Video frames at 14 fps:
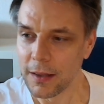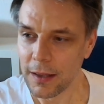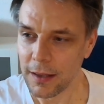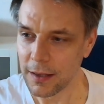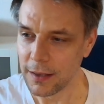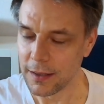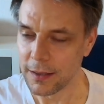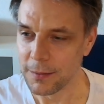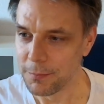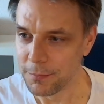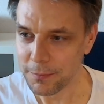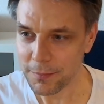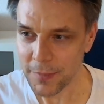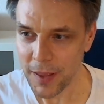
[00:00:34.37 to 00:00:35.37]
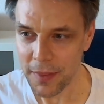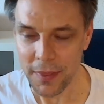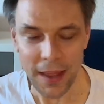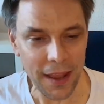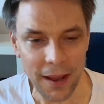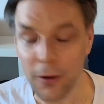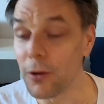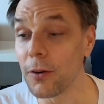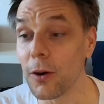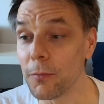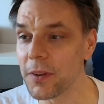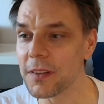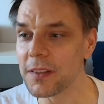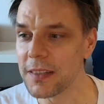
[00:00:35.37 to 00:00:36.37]
then
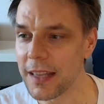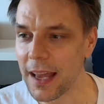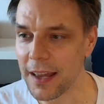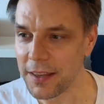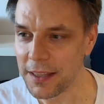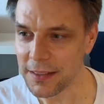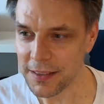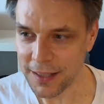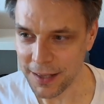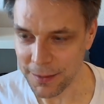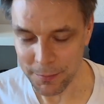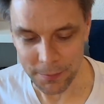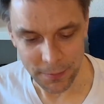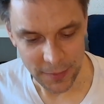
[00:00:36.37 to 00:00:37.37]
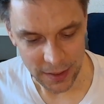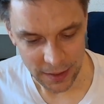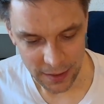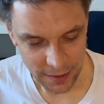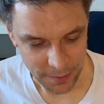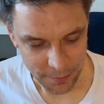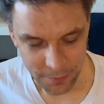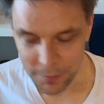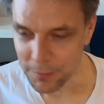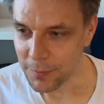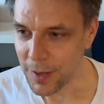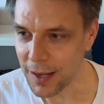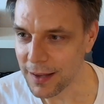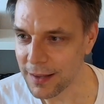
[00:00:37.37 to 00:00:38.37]
obviously I need some
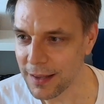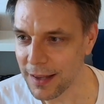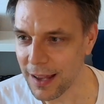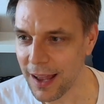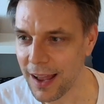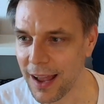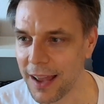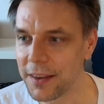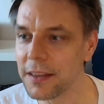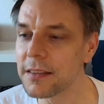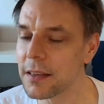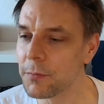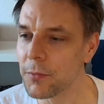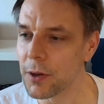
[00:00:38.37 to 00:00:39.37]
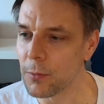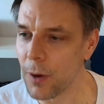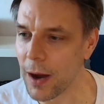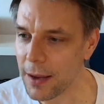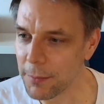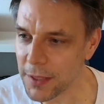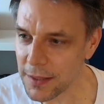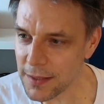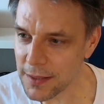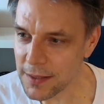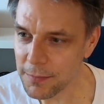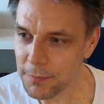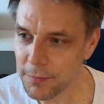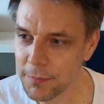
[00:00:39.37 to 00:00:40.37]

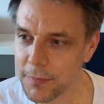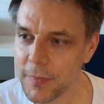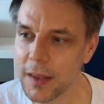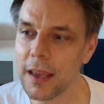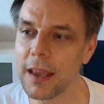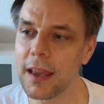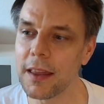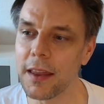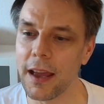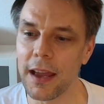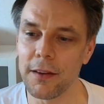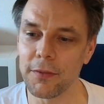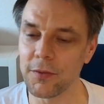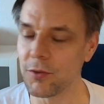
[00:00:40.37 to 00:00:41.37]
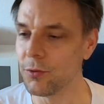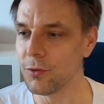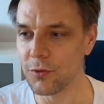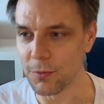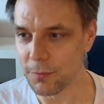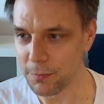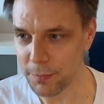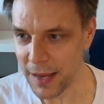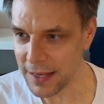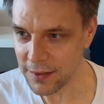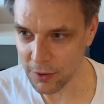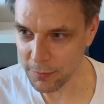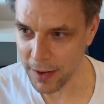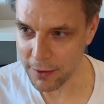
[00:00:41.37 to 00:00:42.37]
requirements, and I have to
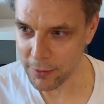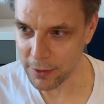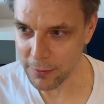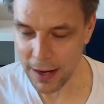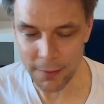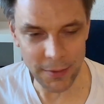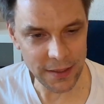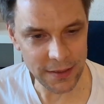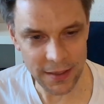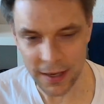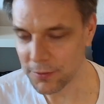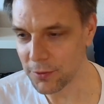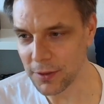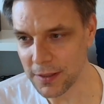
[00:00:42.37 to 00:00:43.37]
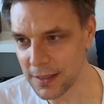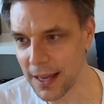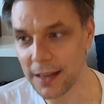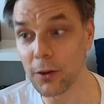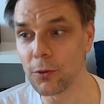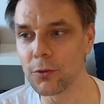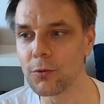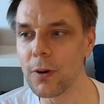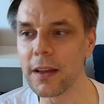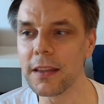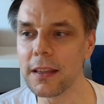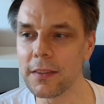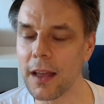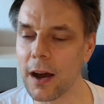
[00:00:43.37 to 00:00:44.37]
based on my requirements, I have to decide, do I
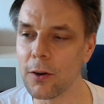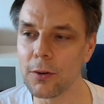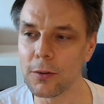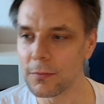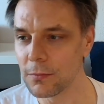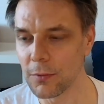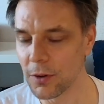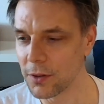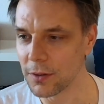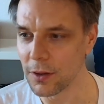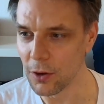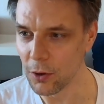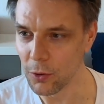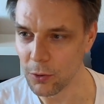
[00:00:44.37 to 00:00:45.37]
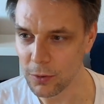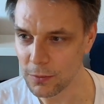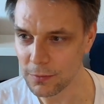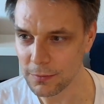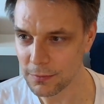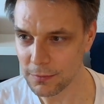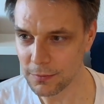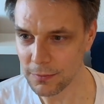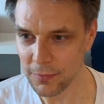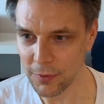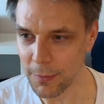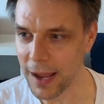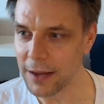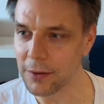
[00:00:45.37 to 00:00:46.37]
now want to go
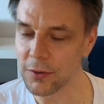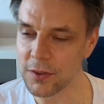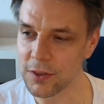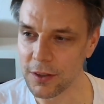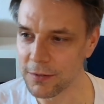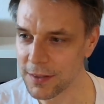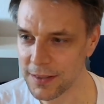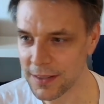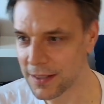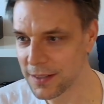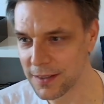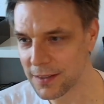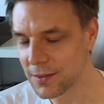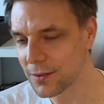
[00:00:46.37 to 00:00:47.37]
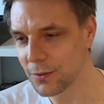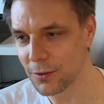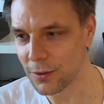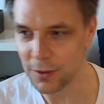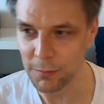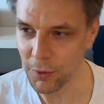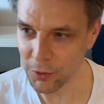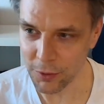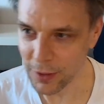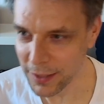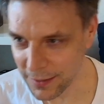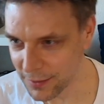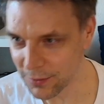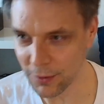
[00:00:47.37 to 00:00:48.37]
for microservices or
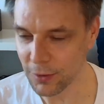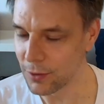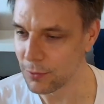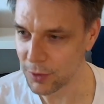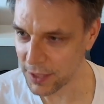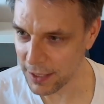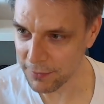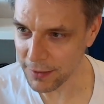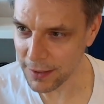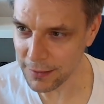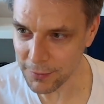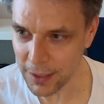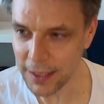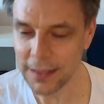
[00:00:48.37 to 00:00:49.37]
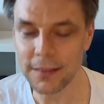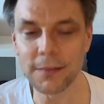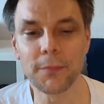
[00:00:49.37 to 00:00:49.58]
monolith or whatever, right?